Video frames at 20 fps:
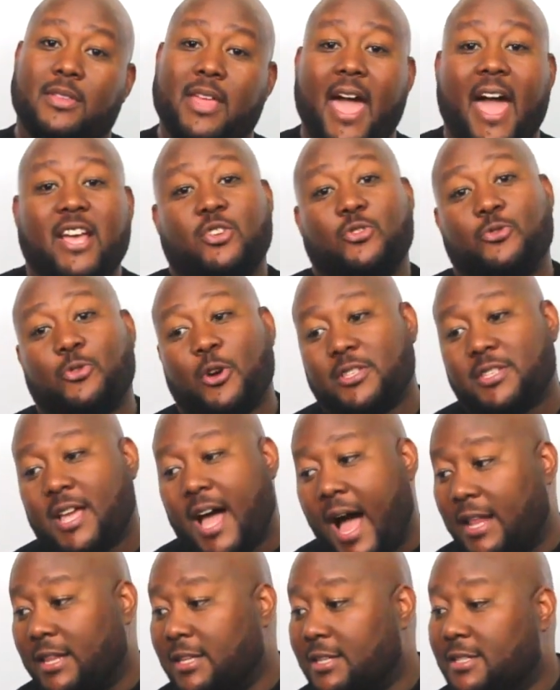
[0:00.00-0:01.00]
They ask you for a
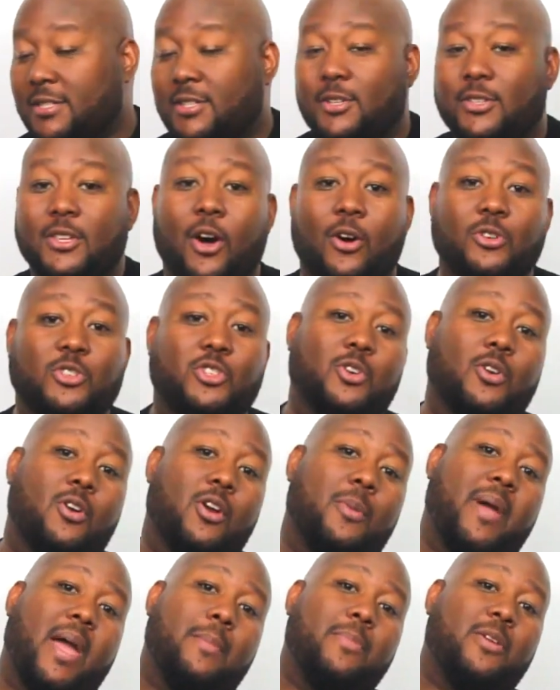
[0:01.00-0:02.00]
dollar, you know.
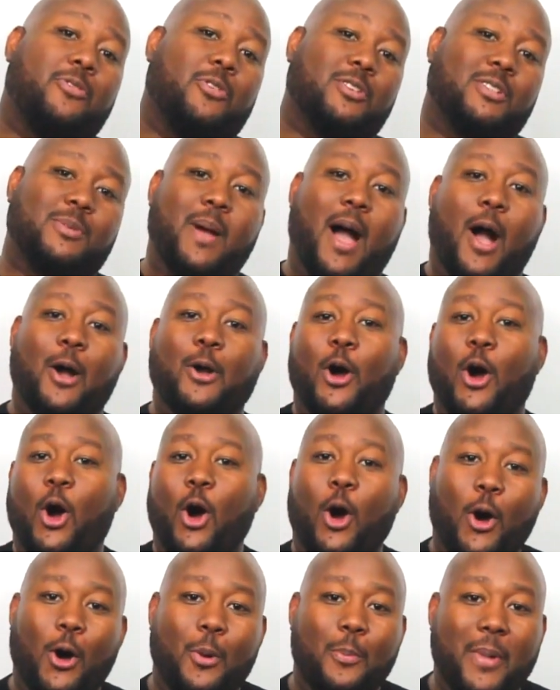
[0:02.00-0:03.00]
Sure, maybe for some
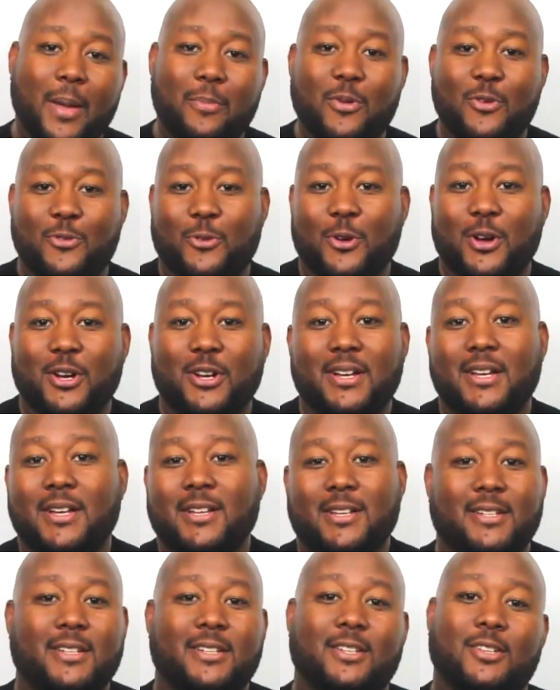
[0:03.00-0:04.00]
alcohol, maybe for,
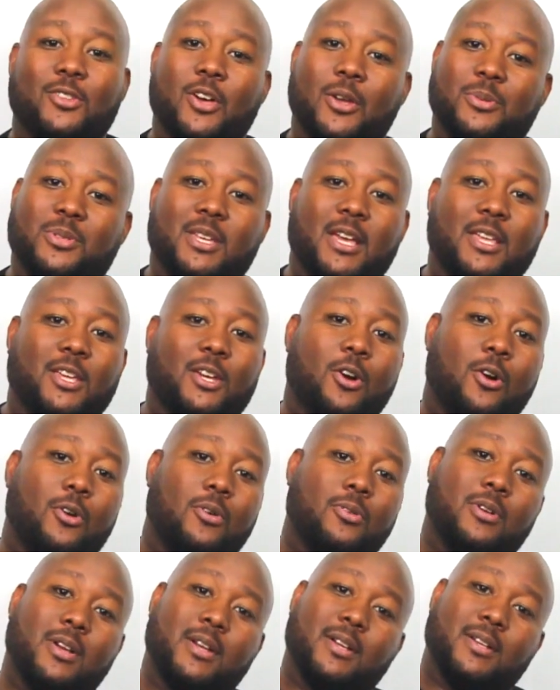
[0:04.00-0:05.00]
you know, saying to
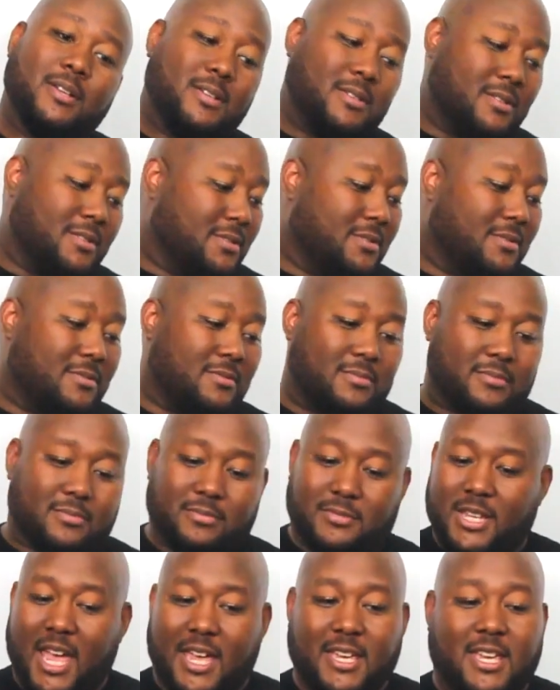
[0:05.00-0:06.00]
go
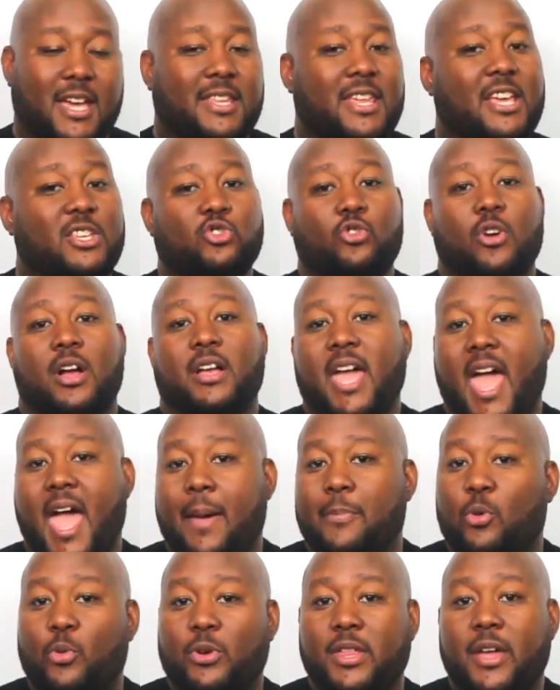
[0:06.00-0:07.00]
take care of their drug
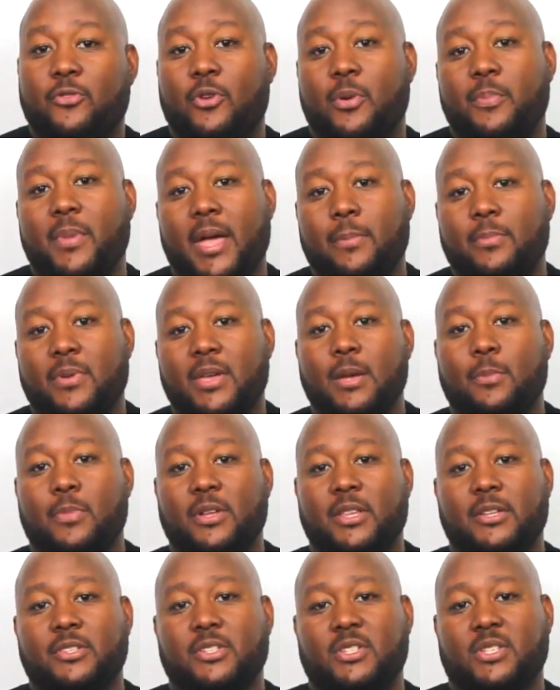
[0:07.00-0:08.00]
habit, whatever it may be,
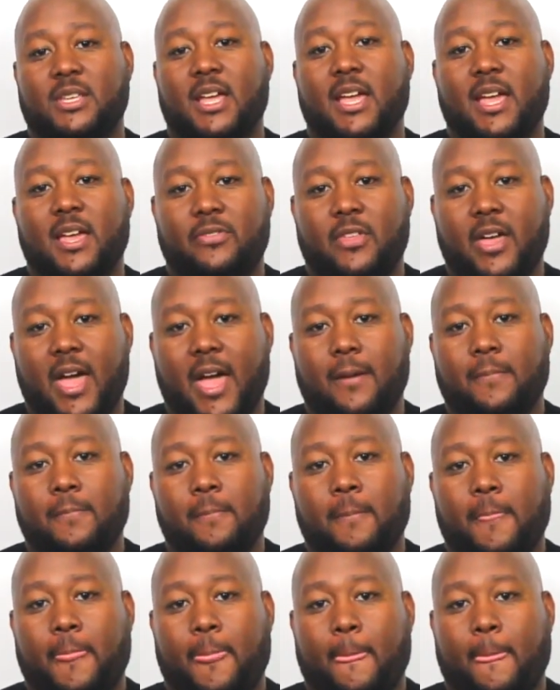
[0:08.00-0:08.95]
but understand that,